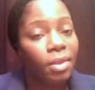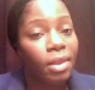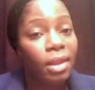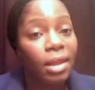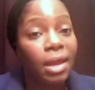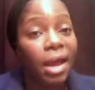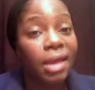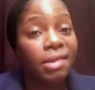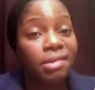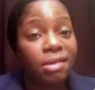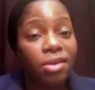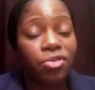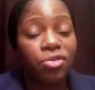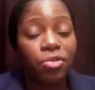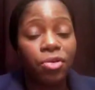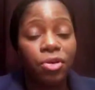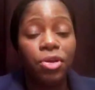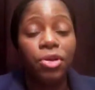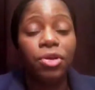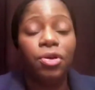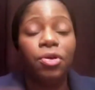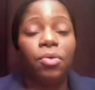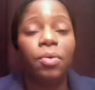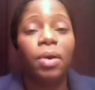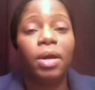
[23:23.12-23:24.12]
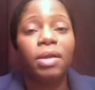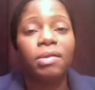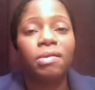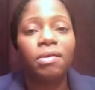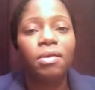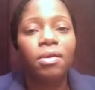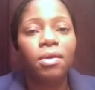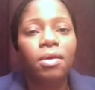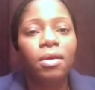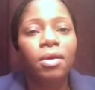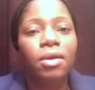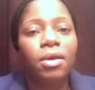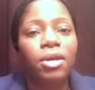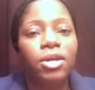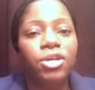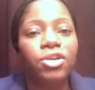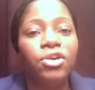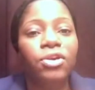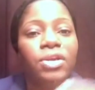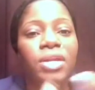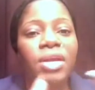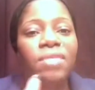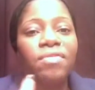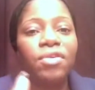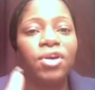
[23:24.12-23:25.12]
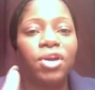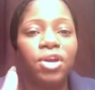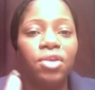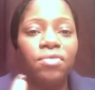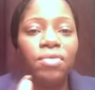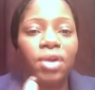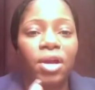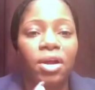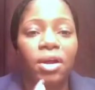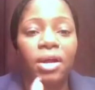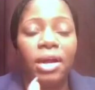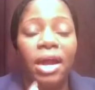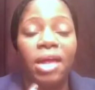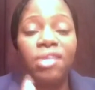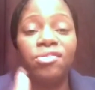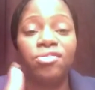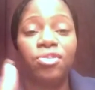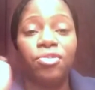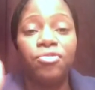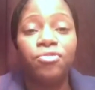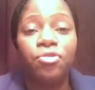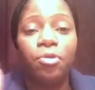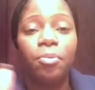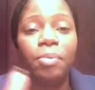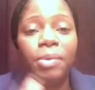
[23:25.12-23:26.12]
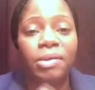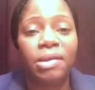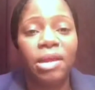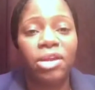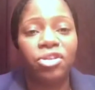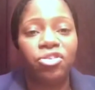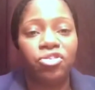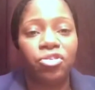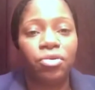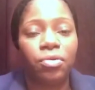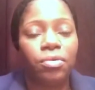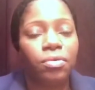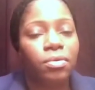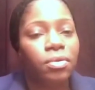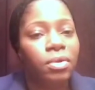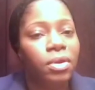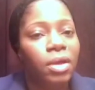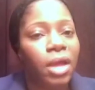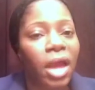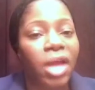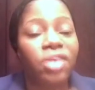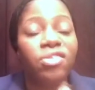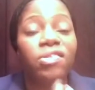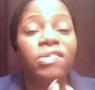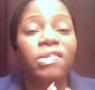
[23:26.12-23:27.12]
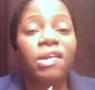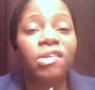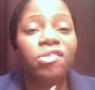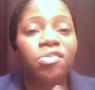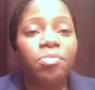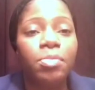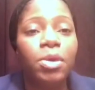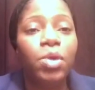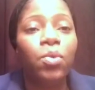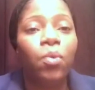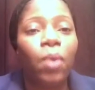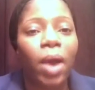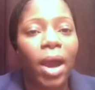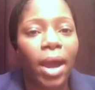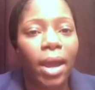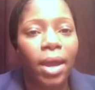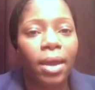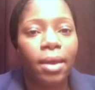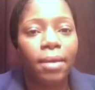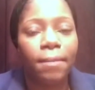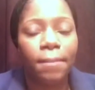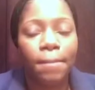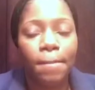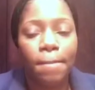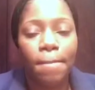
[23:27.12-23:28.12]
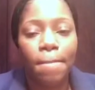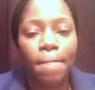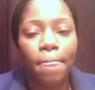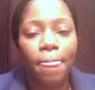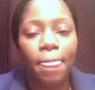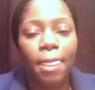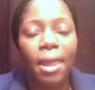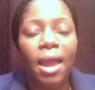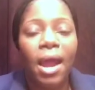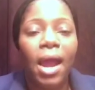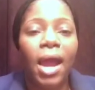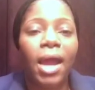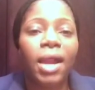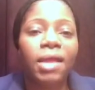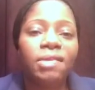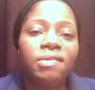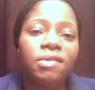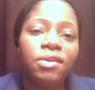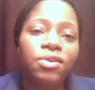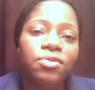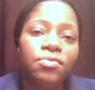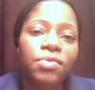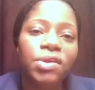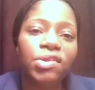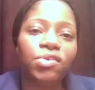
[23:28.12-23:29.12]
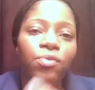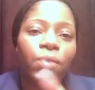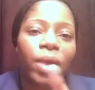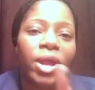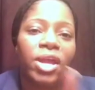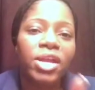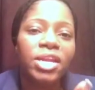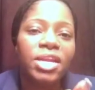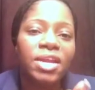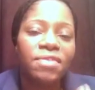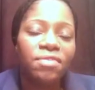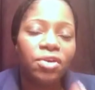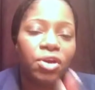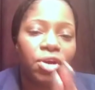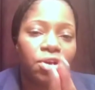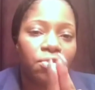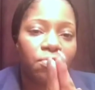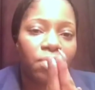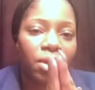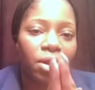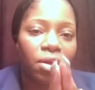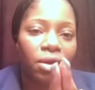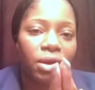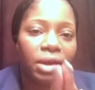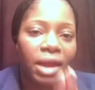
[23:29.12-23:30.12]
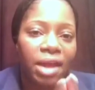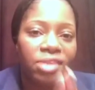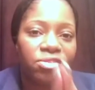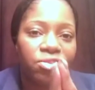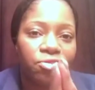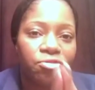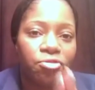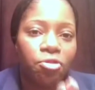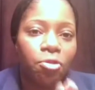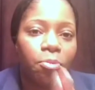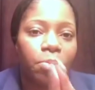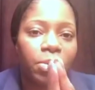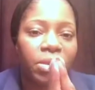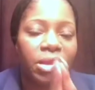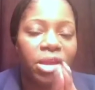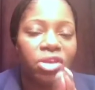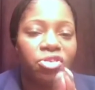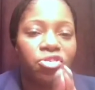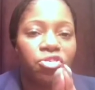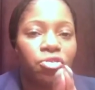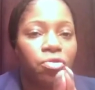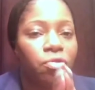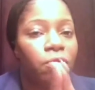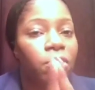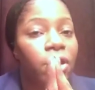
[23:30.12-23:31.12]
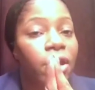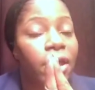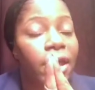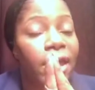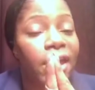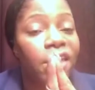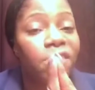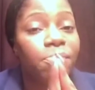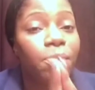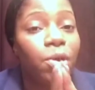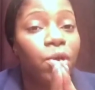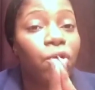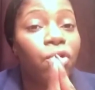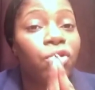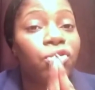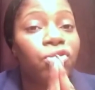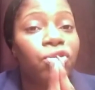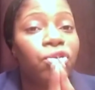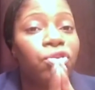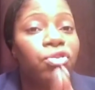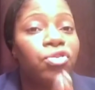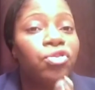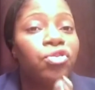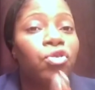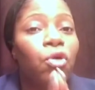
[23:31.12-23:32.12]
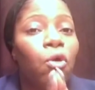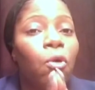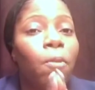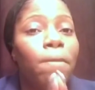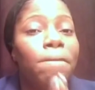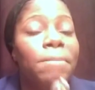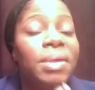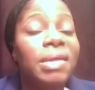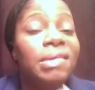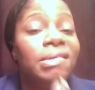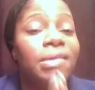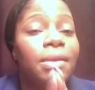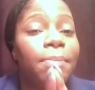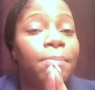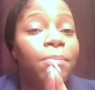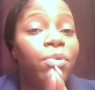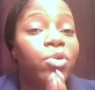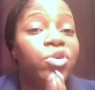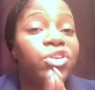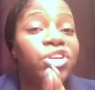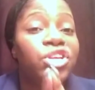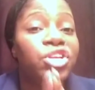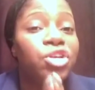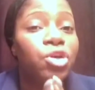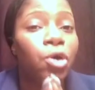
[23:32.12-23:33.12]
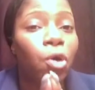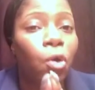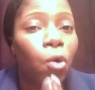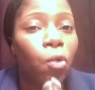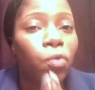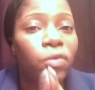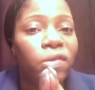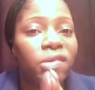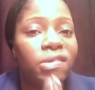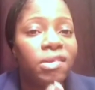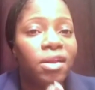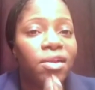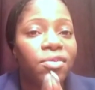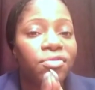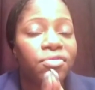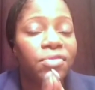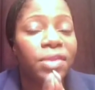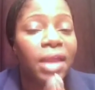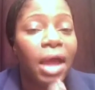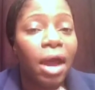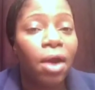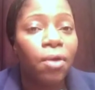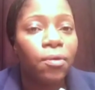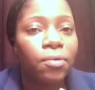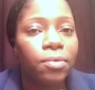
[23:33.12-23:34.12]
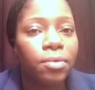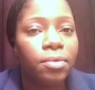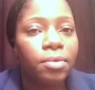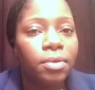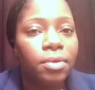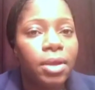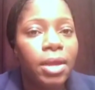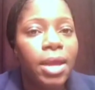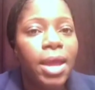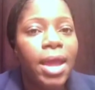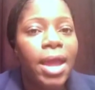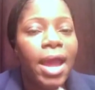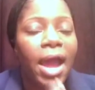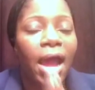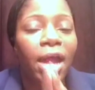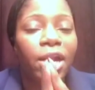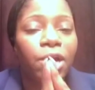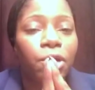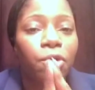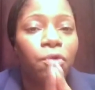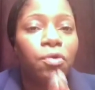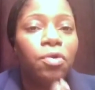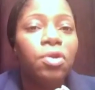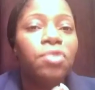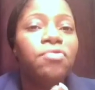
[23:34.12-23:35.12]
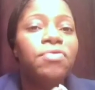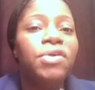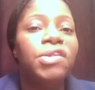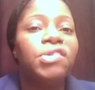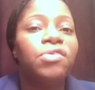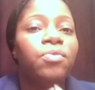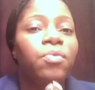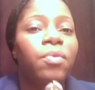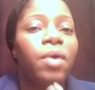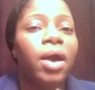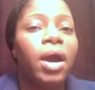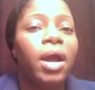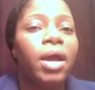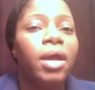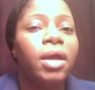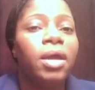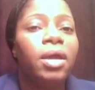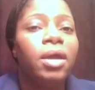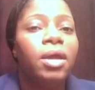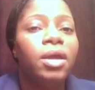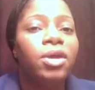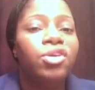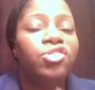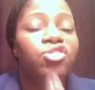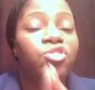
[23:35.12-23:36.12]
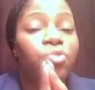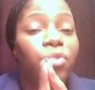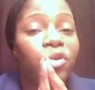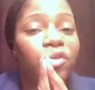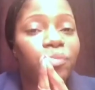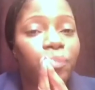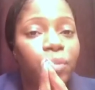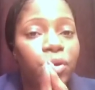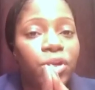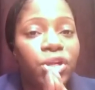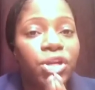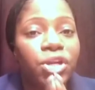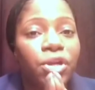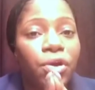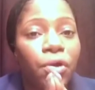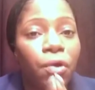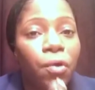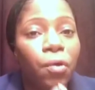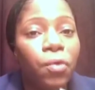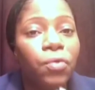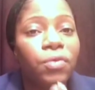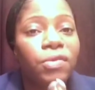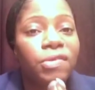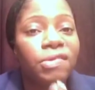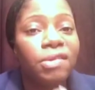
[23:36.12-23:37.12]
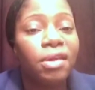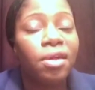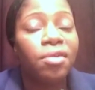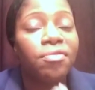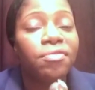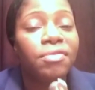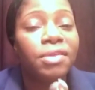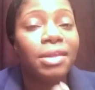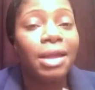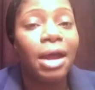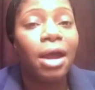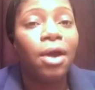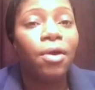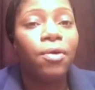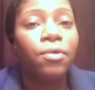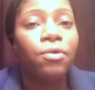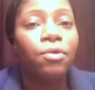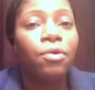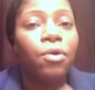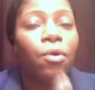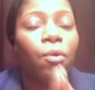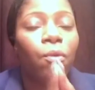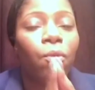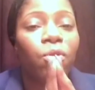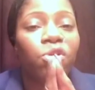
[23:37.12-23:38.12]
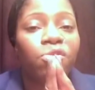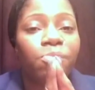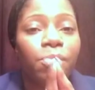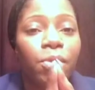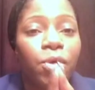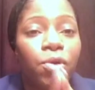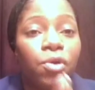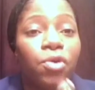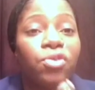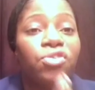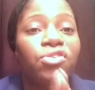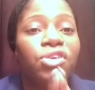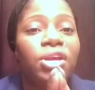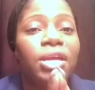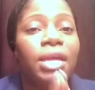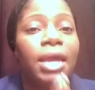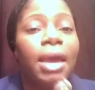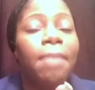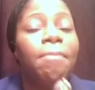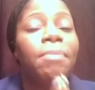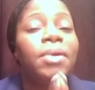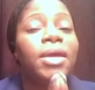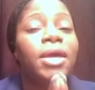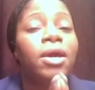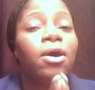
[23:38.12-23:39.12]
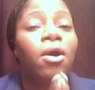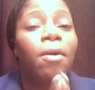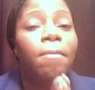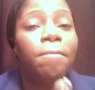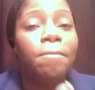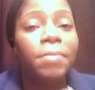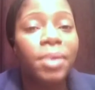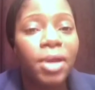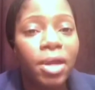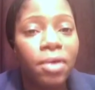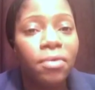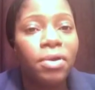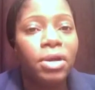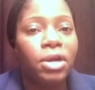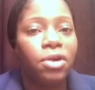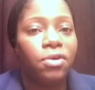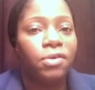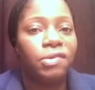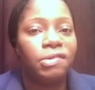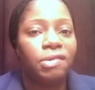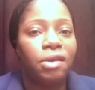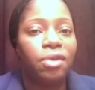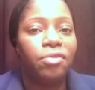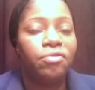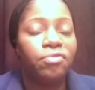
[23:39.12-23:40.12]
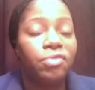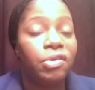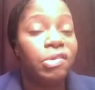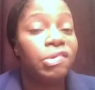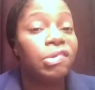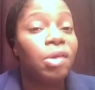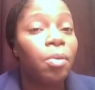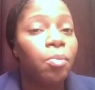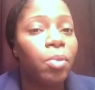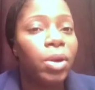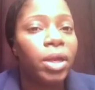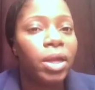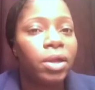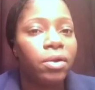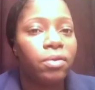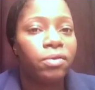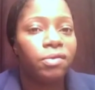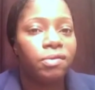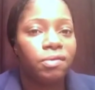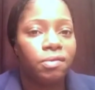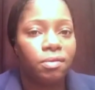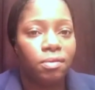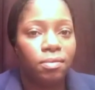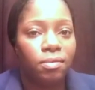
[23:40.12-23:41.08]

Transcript: I said to her, you know what? You're never going to recognize your full potential. And she said to me, why? And I said, the reason why you're never going to recognize your full potential is because you're so busy putting your own self down. And the only reason why she was putting her own self down was because she kept comparing herself to someone else.